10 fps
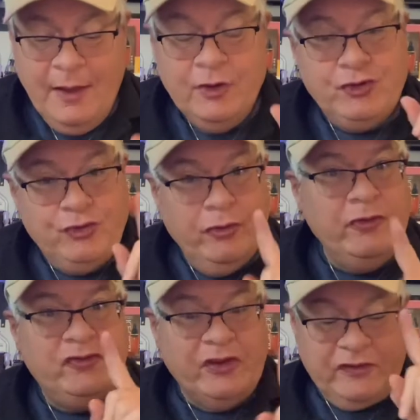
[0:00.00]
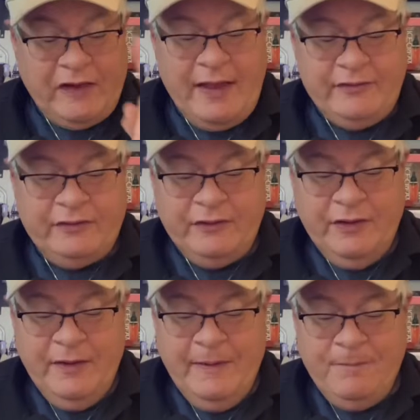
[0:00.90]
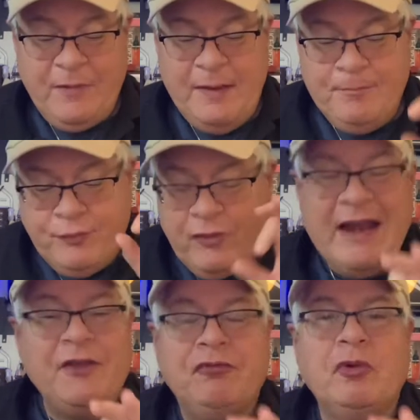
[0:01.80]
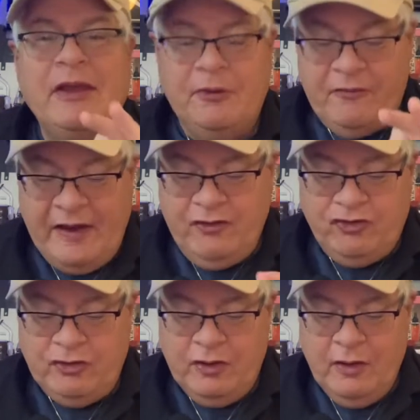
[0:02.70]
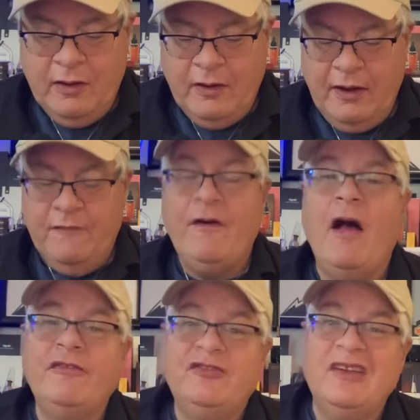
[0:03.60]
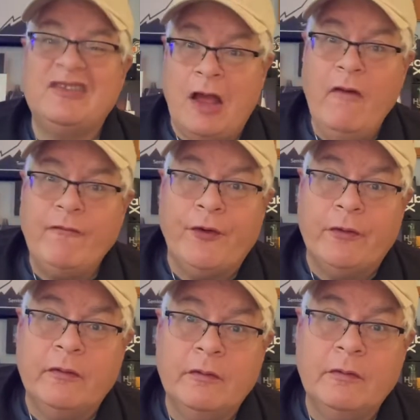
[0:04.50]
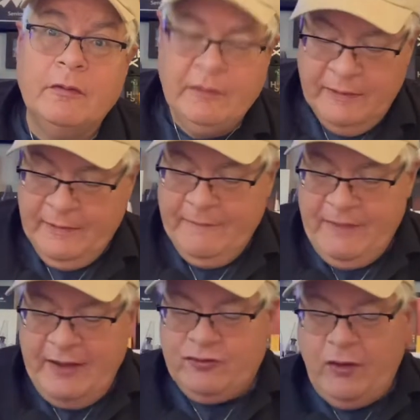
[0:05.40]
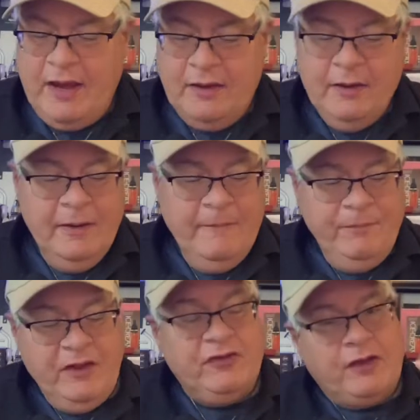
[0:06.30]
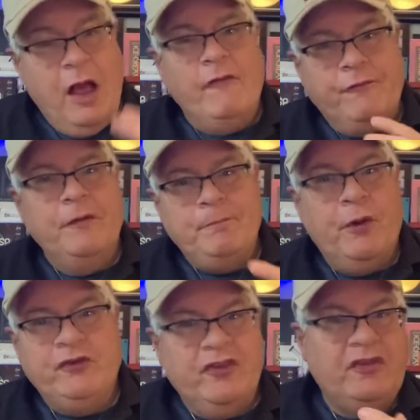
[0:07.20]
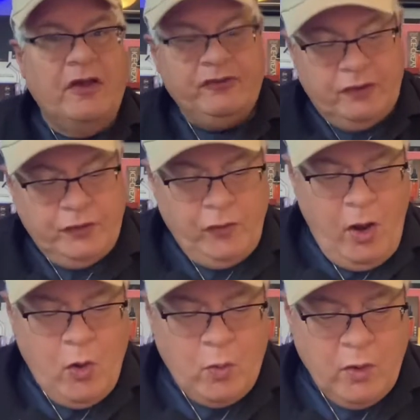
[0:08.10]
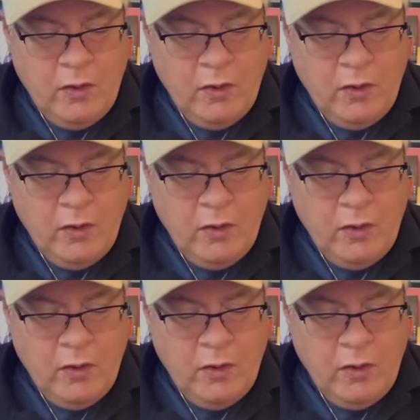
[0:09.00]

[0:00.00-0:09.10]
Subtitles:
True success and breakthrough innovation involves discomfort. That's right, discomfort pushes us to grow.